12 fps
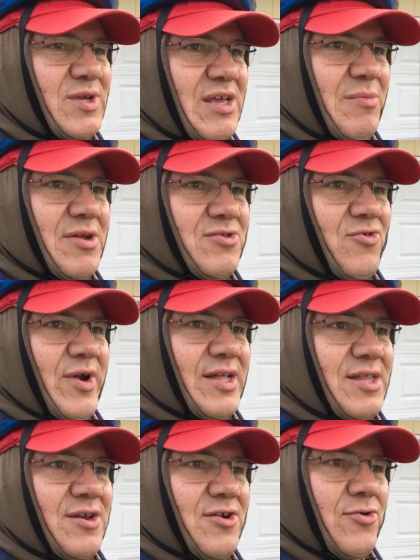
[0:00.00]
emailed
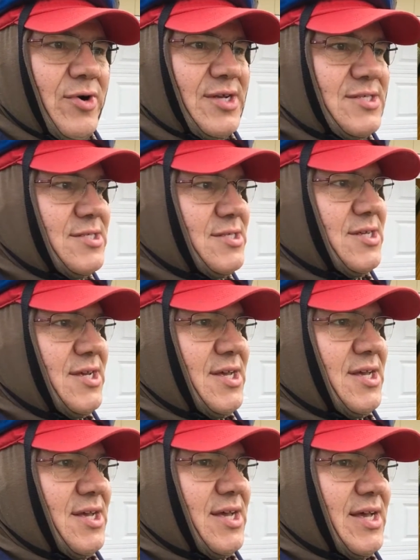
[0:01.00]
directly to Chris,
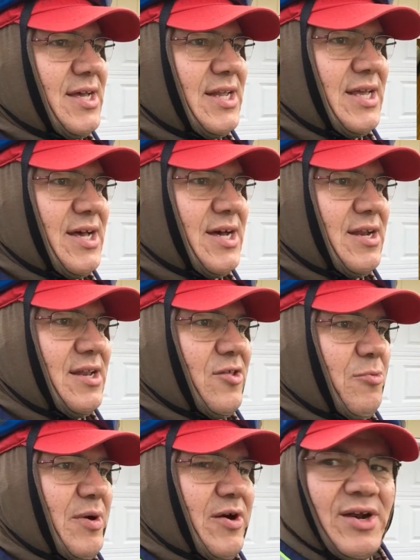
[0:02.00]
and he got
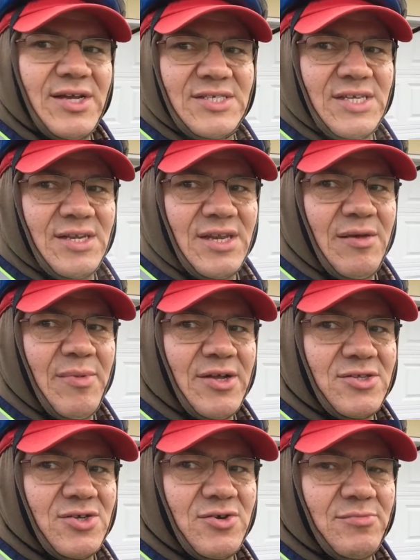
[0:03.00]
another pair. And I sent an
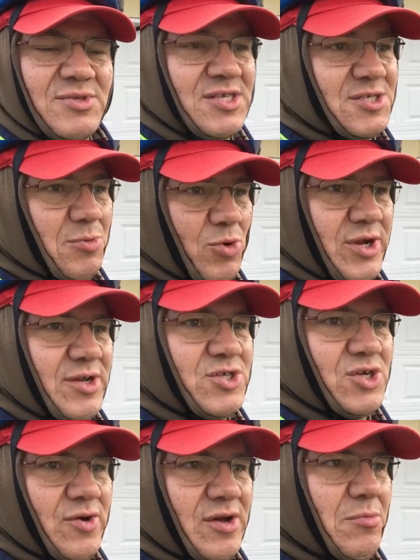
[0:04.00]
email to him this morning
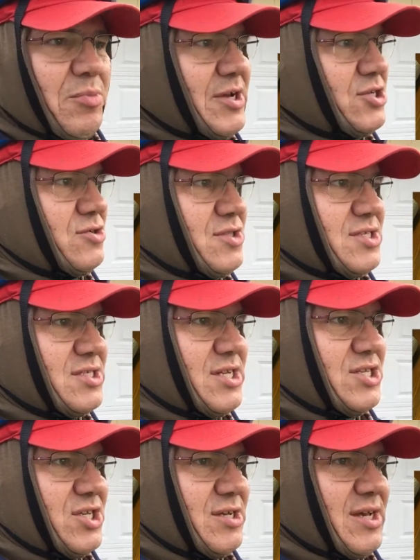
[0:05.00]
showing him a picture of the
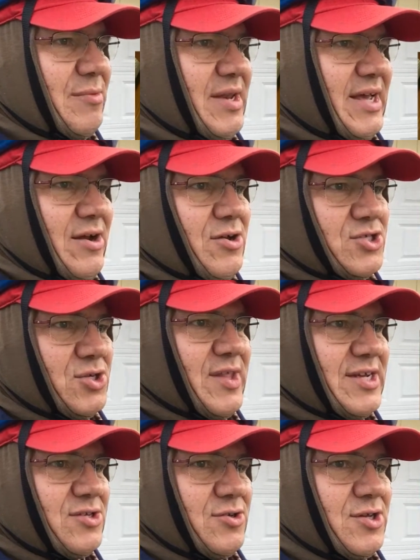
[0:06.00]
stitching coming out. I'll show
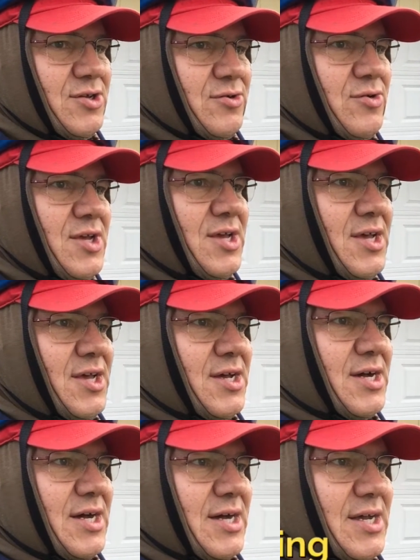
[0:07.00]
that to you
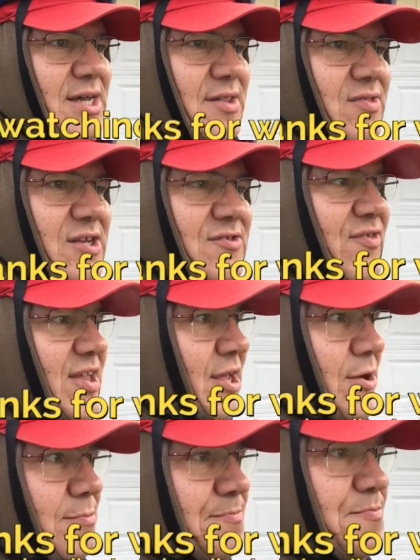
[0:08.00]
in this
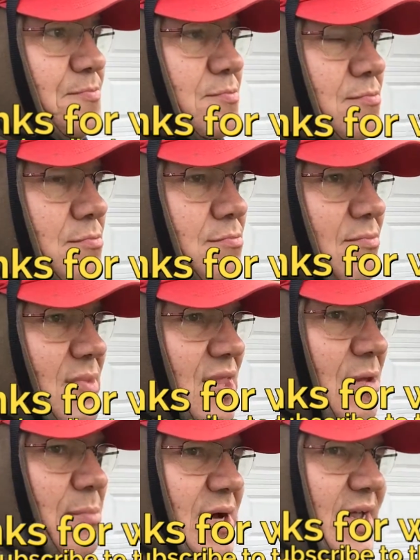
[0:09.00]
video.
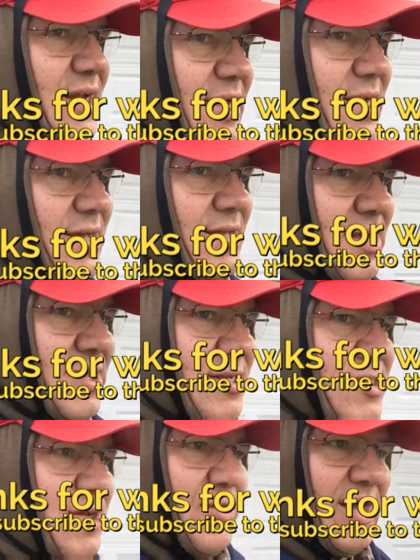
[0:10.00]
But
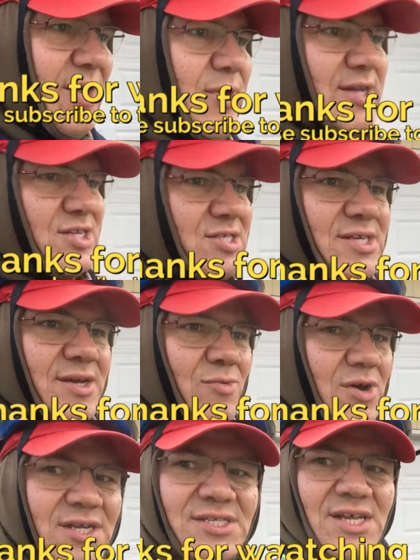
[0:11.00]
so anyway, just
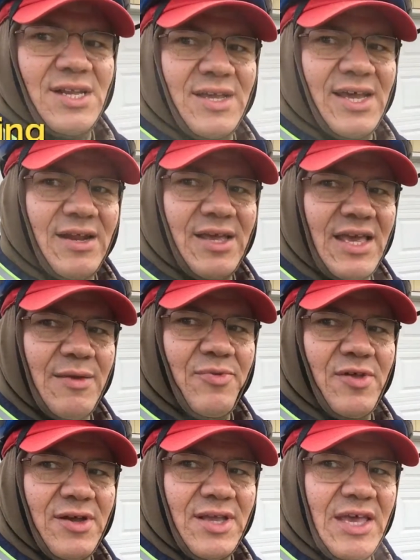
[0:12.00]
wanted to kind of
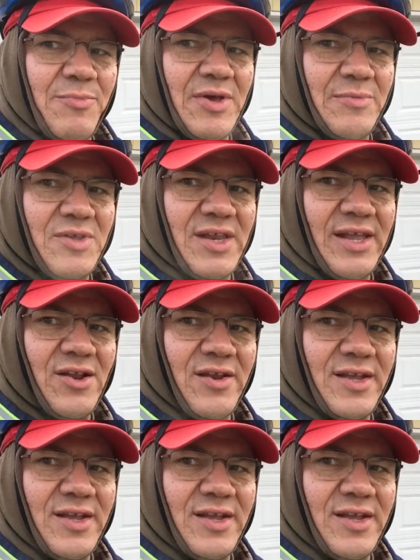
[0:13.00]
keep you up to date on